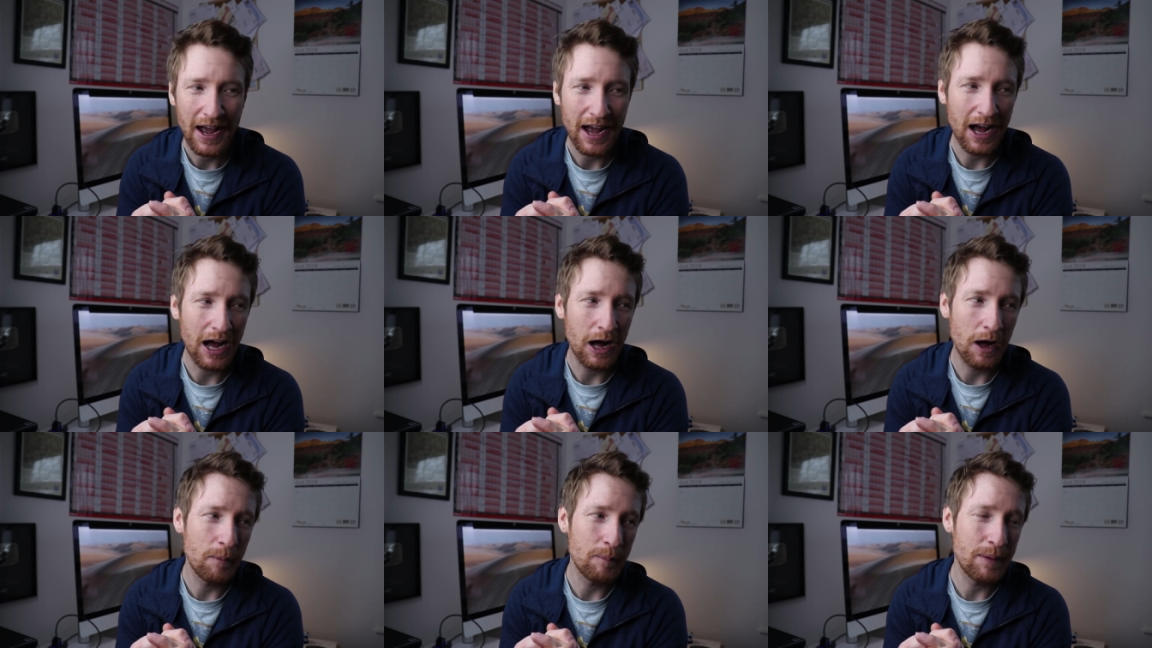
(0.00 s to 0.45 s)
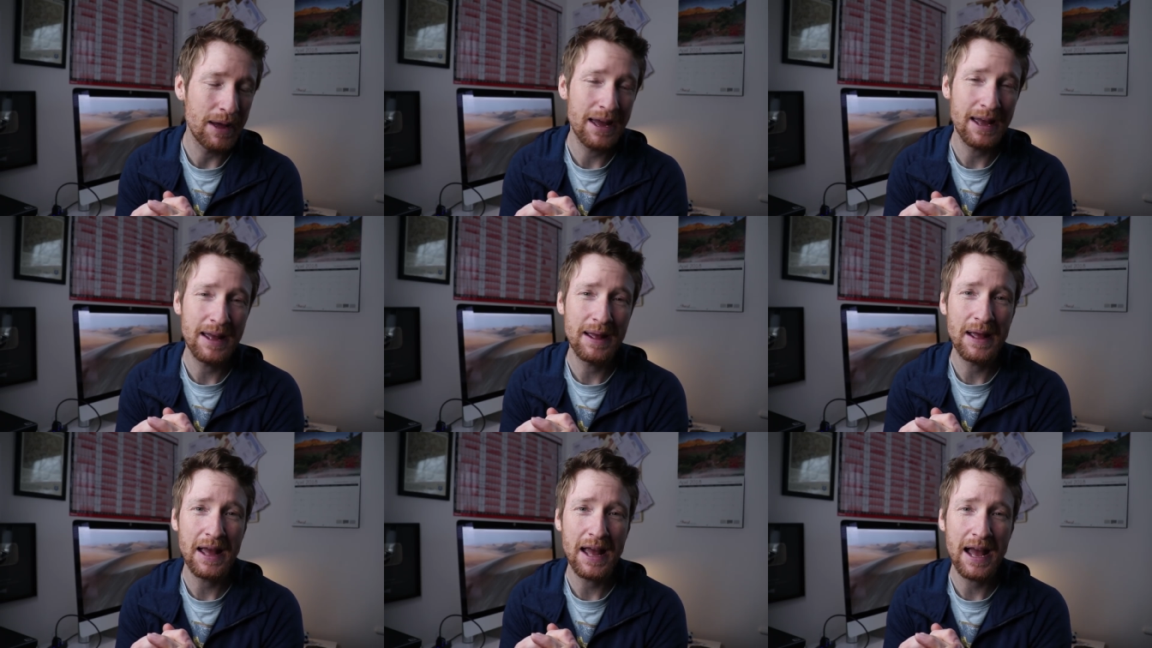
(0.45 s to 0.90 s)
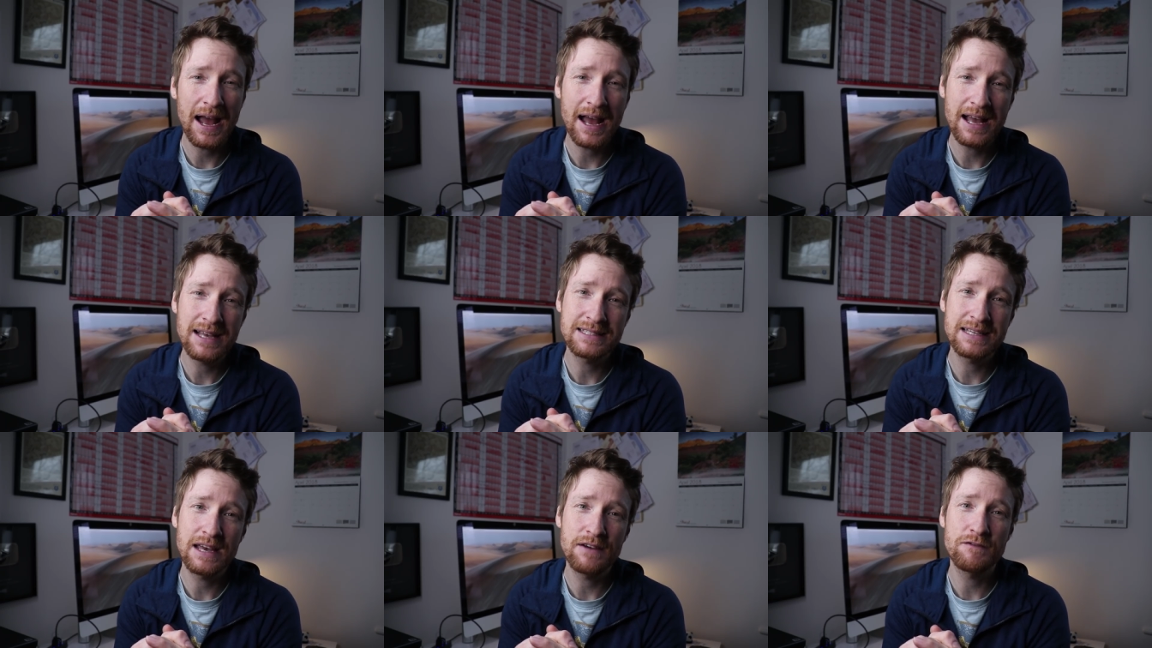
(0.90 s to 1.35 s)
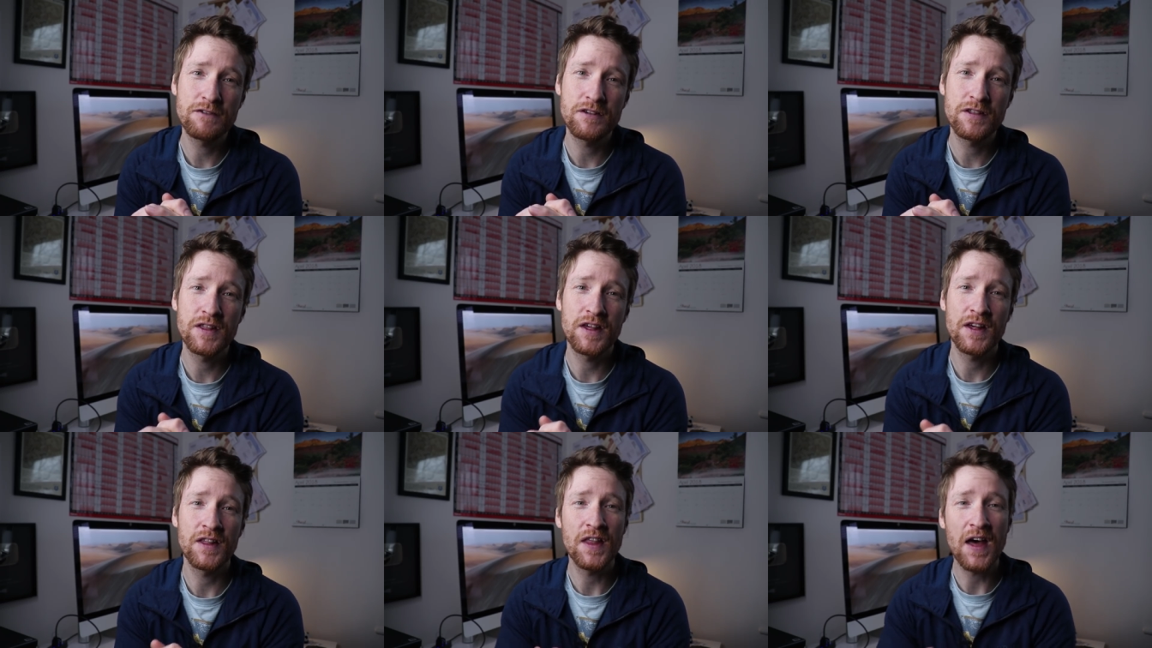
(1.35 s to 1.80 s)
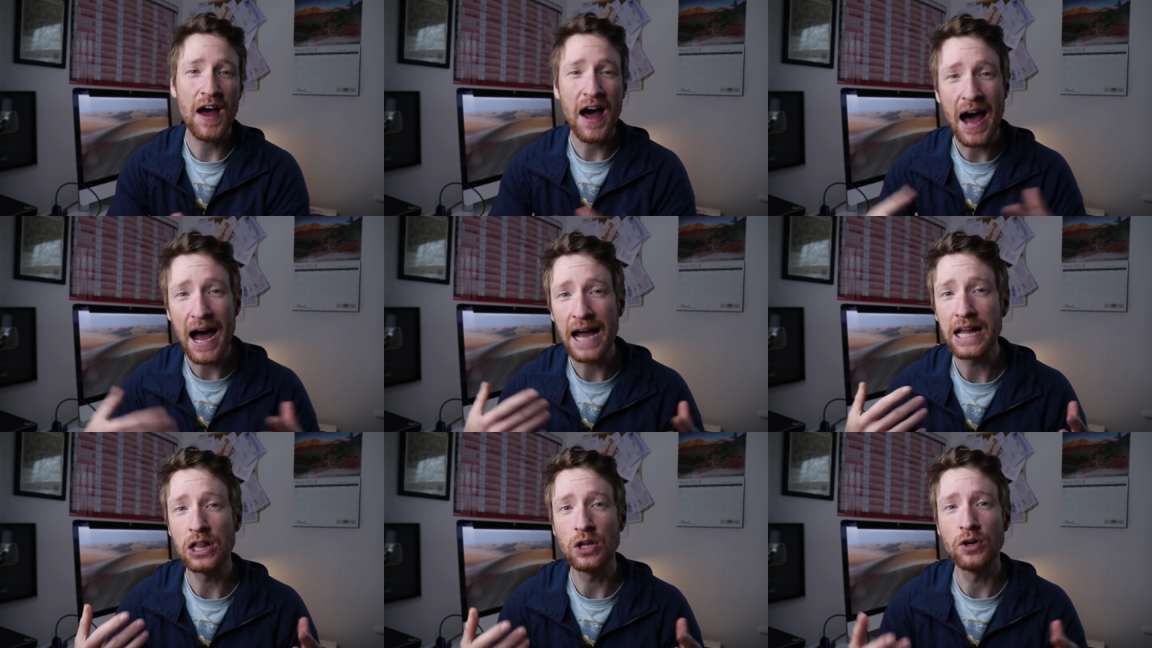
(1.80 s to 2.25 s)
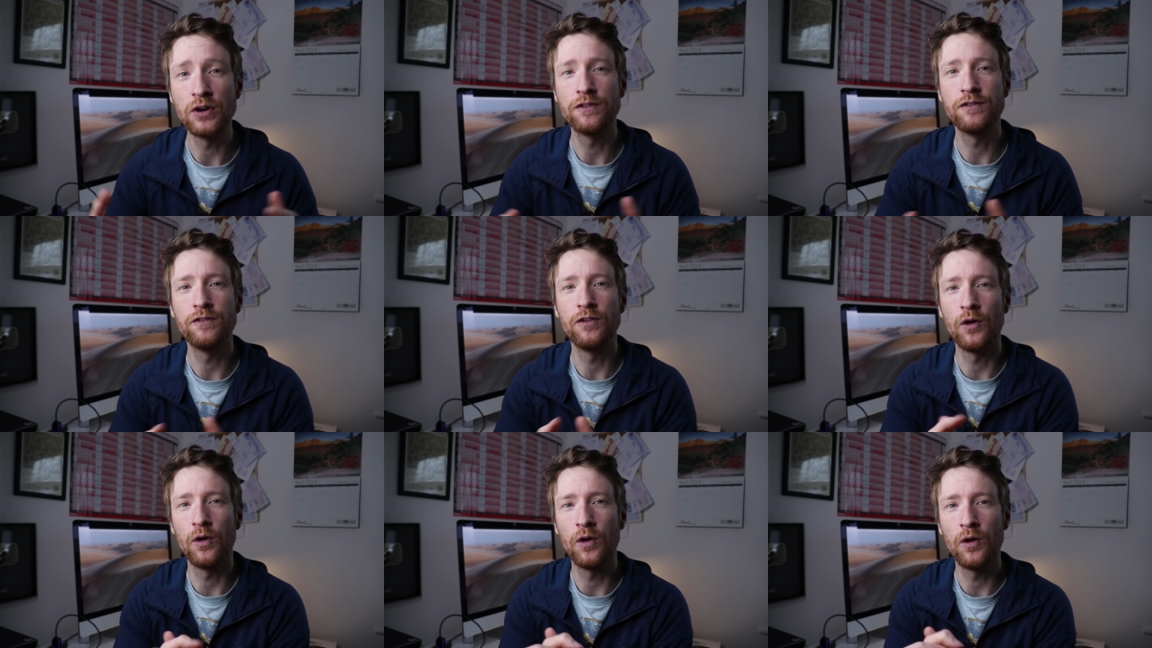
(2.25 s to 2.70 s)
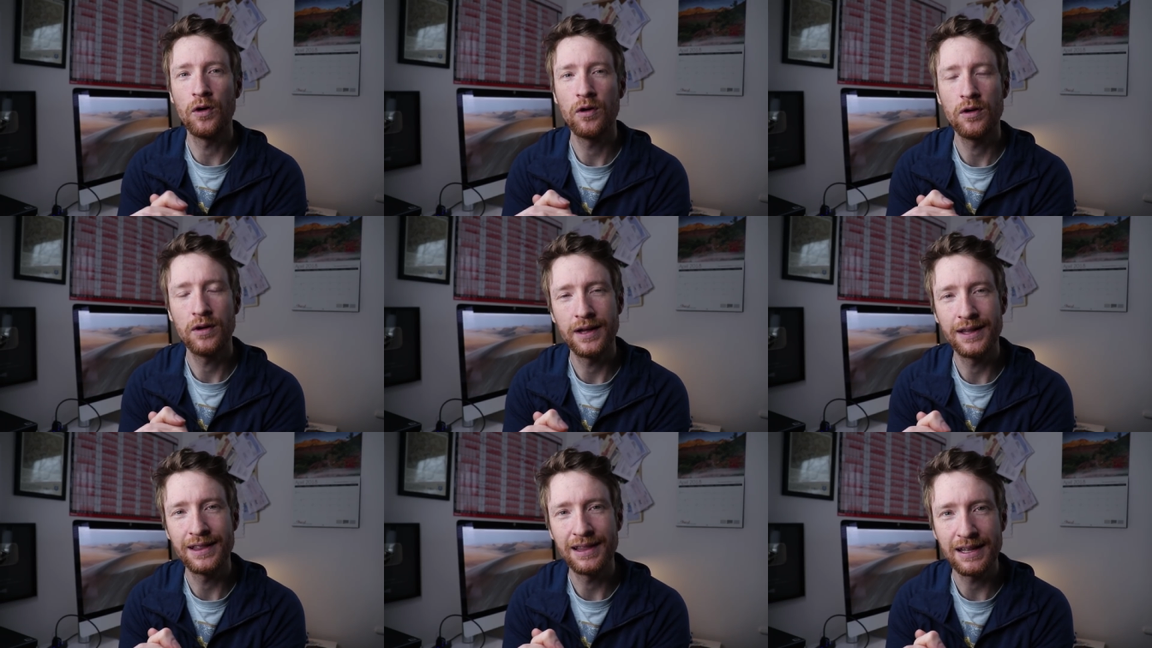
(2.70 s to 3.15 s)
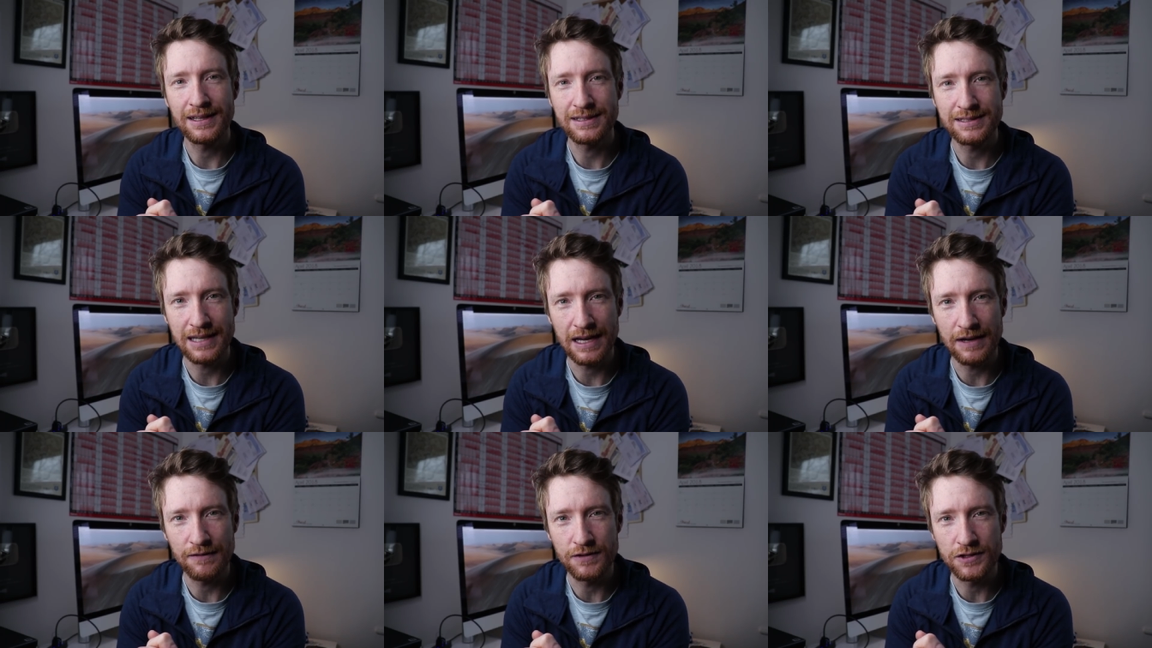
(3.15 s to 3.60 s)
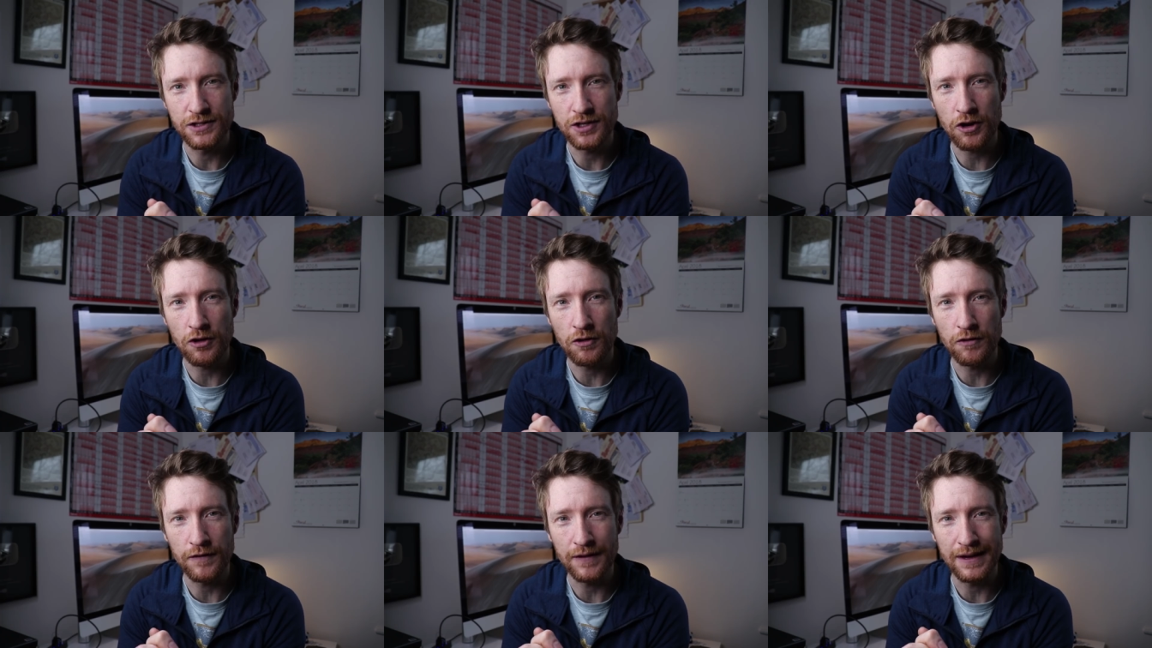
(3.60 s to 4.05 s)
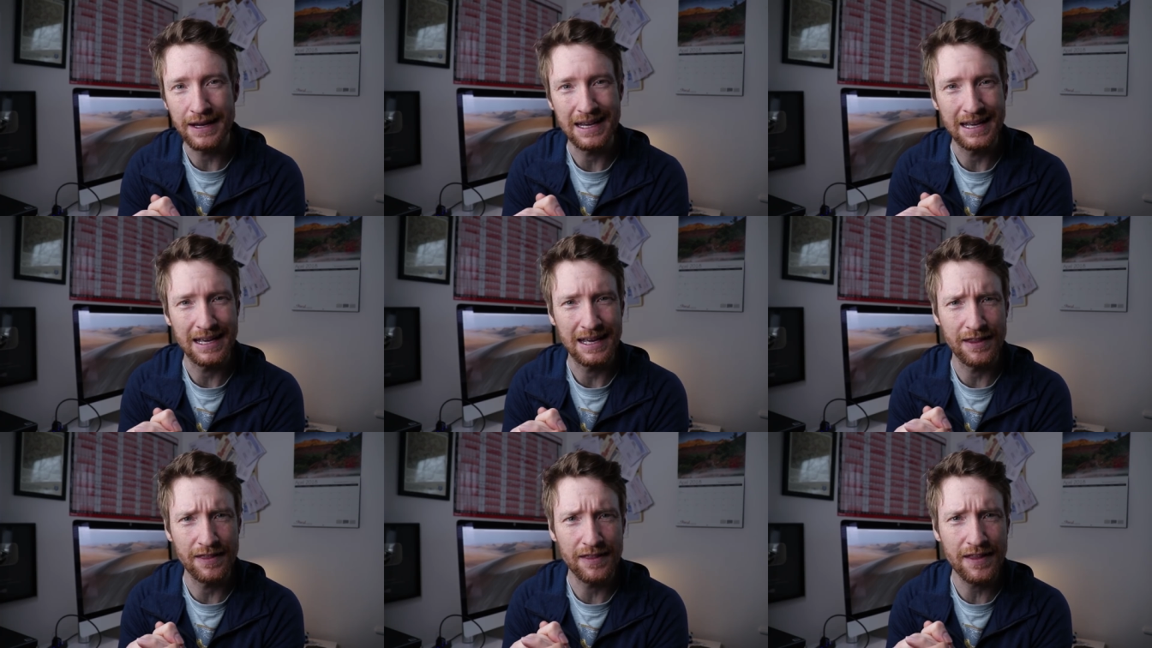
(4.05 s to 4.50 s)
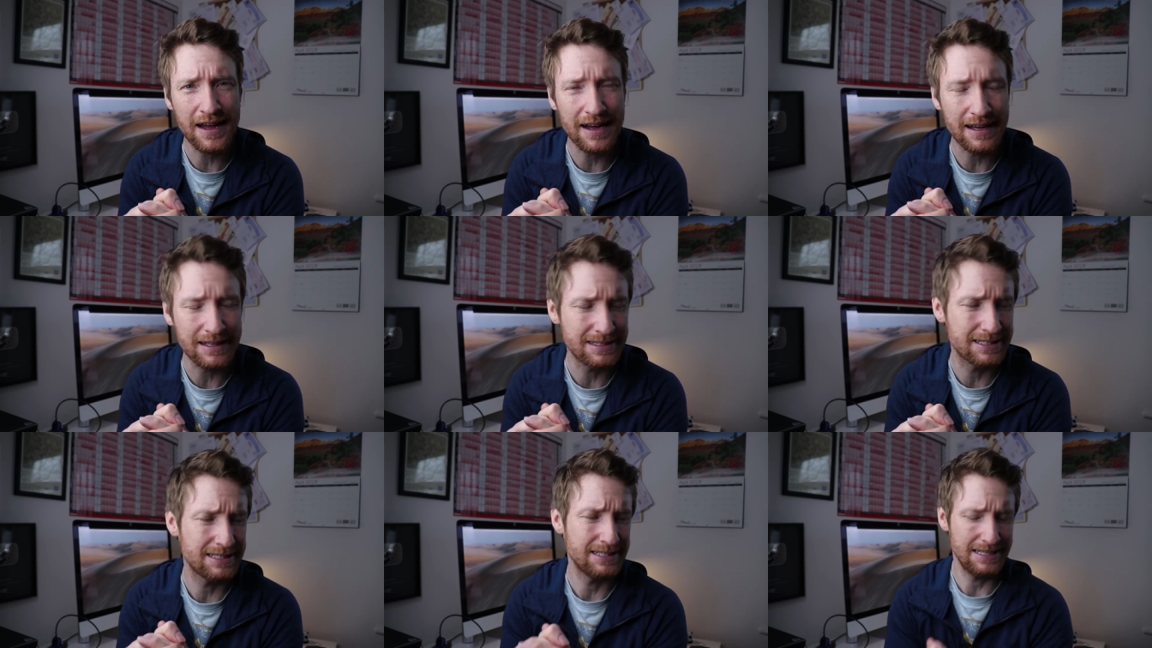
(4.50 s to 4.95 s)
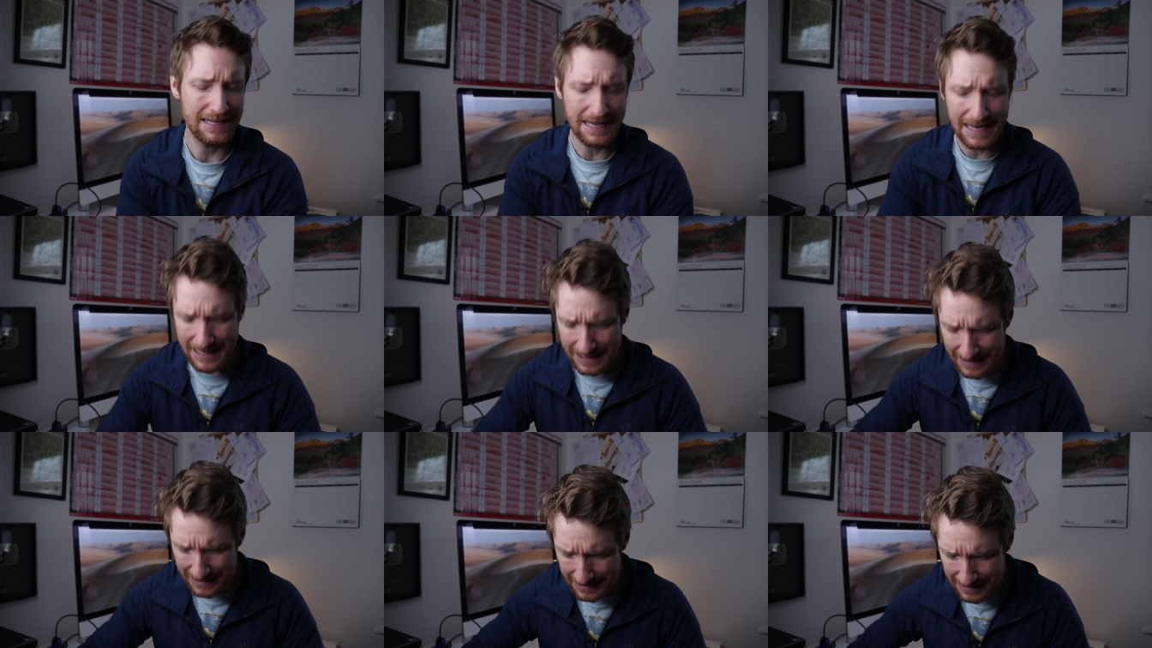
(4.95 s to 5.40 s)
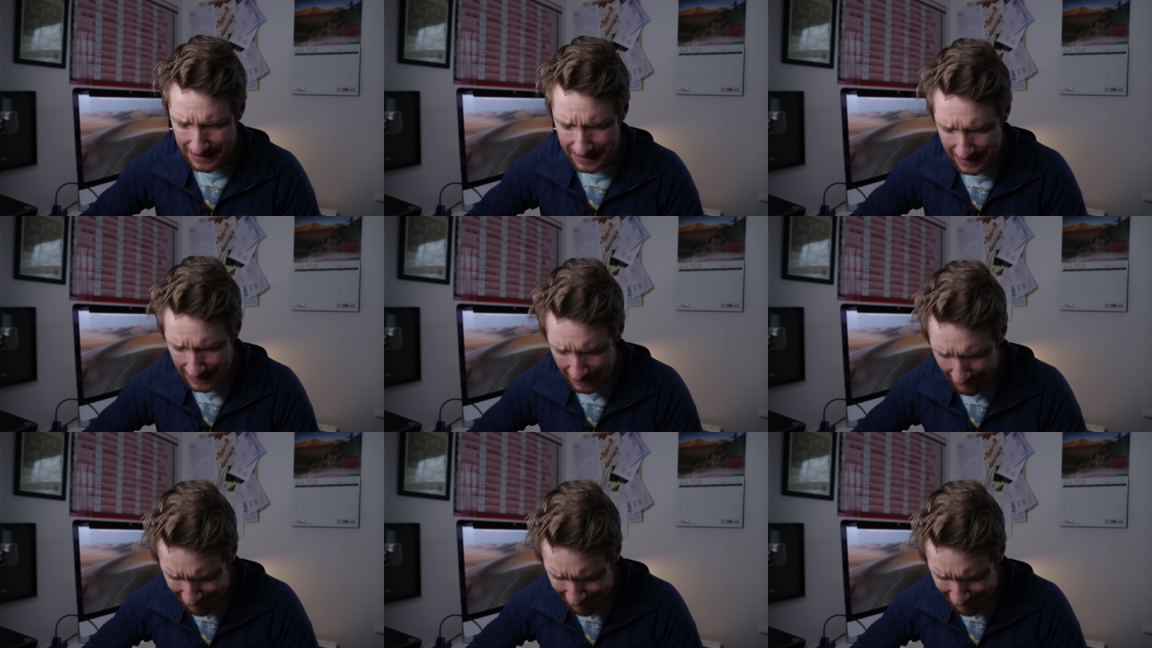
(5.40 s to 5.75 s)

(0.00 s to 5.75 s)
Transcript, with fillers: um, it has everything that I look for in landscape photography, and that is